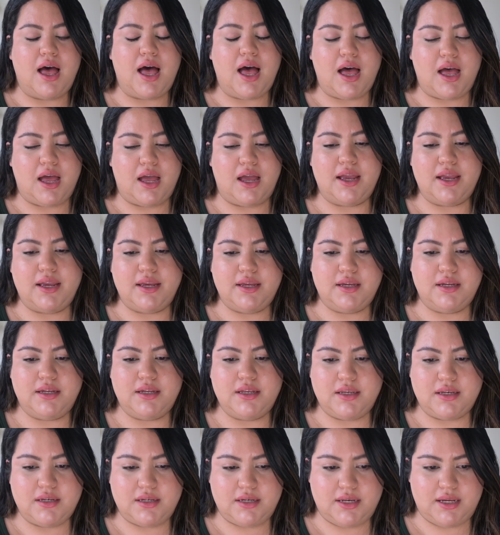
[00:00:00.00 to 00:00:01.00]

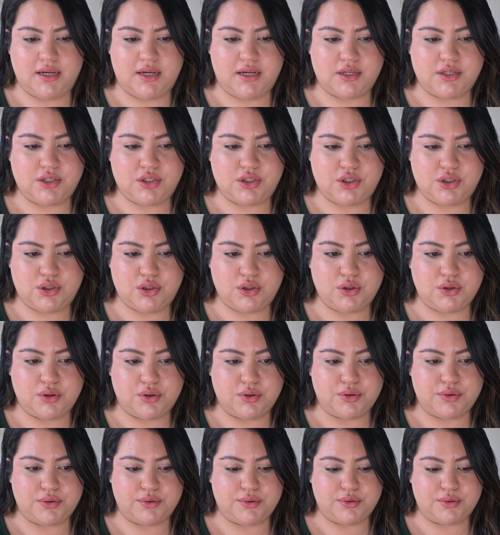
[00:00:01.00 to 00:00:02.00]
I need
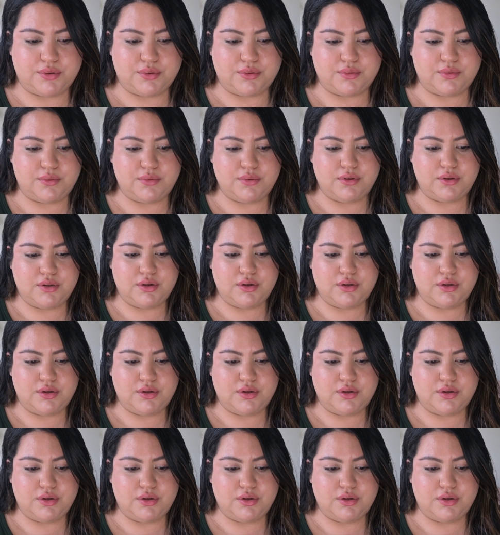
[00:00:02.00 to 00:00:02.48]
to